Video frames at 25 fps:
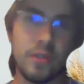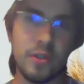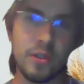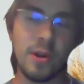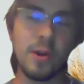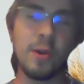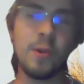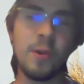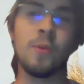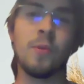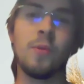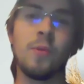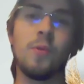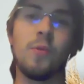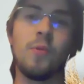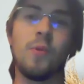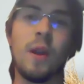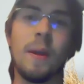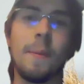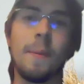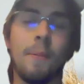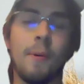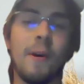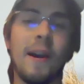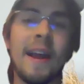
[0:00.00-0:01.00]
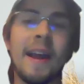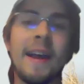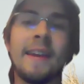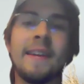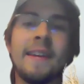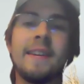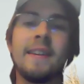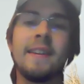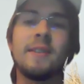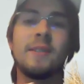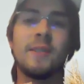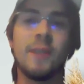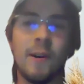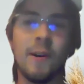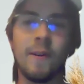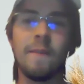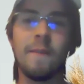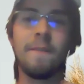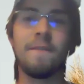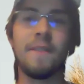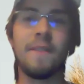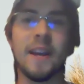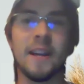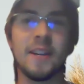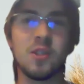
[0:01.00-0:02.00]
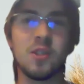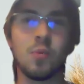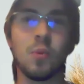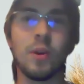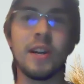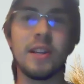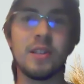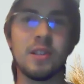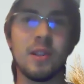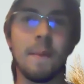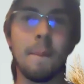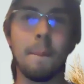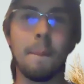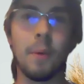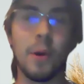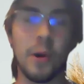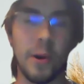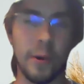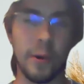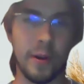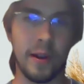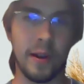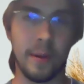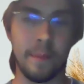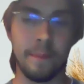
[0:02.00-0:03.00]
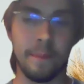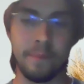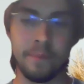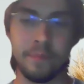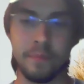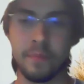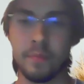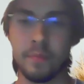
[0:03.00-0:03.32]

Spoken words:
Don't rebrand, don't fix what isn't broken.